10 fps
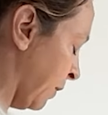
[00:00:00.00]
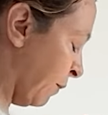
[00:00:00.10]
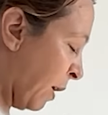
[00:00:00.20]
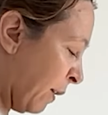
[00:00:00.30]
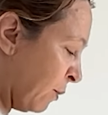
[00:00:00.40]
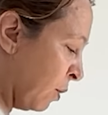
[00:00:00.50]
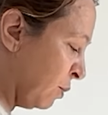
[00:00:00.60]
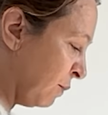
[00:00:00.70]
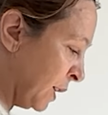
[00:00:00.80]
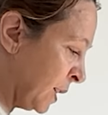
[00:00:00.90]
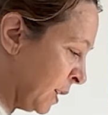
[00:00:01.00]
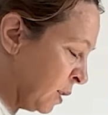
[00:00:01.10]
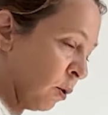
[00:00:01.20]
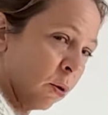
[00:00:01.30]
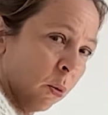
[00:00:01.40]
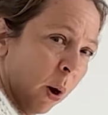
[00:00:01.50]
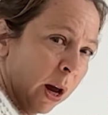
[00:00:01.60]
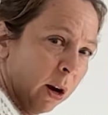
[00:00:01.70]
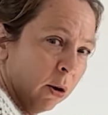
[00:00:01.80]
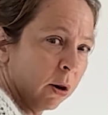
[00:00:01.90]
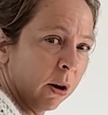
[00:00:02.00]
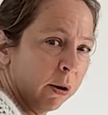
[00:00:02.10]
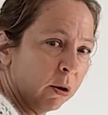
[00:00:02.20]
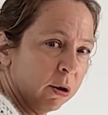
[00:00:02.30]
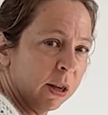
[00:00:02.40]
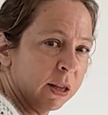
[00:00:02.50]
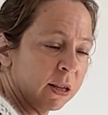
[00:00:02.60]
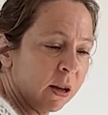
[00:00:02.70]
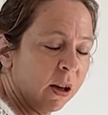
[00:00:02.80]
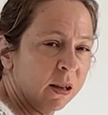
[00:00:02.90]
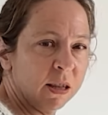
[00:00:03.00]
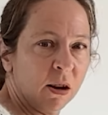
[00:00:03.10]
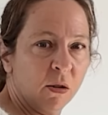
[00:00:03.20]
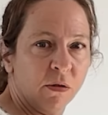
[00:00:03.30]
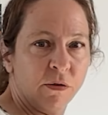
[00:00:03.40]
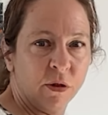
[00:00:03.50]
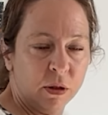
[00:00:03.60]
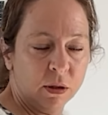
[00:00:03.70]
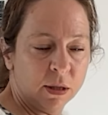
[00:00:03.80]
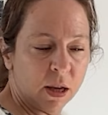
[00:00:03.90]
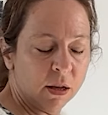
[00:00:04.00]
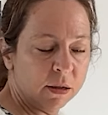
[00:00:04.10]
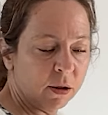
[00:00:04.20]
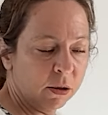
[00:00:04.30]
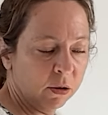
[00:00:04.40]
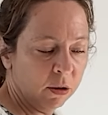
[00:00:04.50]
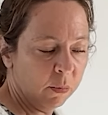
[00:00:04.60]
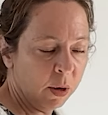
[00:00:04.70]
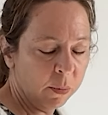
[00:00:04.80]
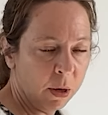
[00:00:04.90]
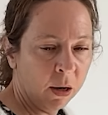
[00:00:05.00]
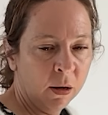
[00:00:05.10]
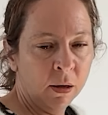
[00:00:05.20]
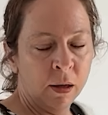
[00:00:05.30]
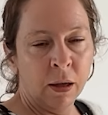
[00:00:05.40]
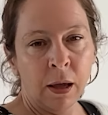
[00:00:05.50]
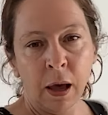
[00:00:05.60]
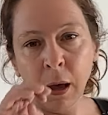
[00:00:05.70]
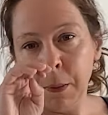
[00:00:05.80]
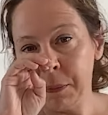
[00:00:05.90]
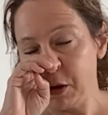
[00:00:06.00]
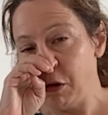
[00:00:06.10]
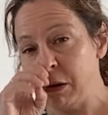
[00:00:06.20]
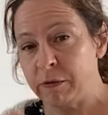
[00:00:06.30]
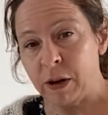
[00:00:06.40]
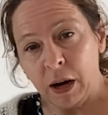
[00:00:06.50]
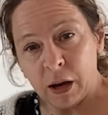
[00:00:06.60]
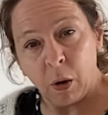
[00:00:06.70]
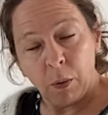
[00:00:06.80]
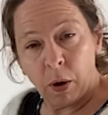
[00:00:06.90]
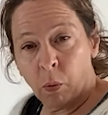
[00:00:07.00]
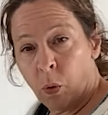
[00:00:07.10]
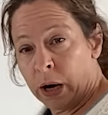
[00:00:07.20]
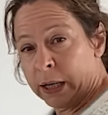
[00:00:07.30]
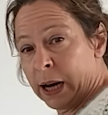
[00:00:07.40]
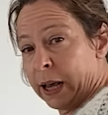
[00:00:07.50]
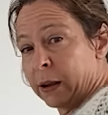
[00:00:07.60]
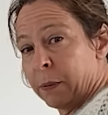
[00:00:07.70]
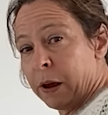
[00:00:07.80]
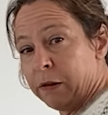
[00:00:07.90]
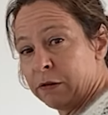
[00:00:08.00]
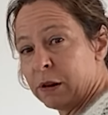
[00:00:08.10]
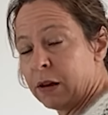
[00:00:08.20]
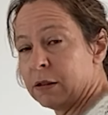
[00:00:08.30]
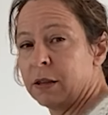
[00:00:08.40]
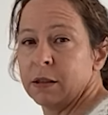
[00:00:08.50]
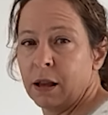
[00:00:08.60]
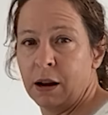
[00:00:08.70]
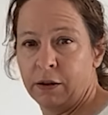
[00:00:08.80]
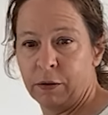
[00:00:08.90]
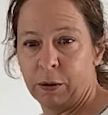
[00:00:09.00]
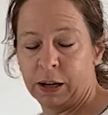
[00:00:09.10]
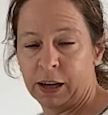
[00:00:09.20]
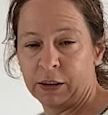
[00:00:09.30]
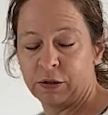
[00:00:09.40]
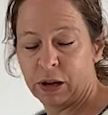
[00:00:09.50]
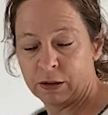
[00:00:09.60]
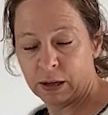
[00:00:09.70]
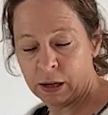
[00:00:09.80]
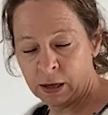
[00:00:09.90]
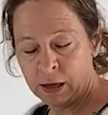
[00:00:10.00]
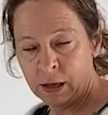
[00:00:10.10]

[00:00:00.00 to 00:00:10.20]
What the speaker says: And if you have got a dress that's got quite a lot going on in the skirt, there's a lot of full skirts going on at the moment. Or even like a wide leg pair of trousers. I love a wide leg trouser.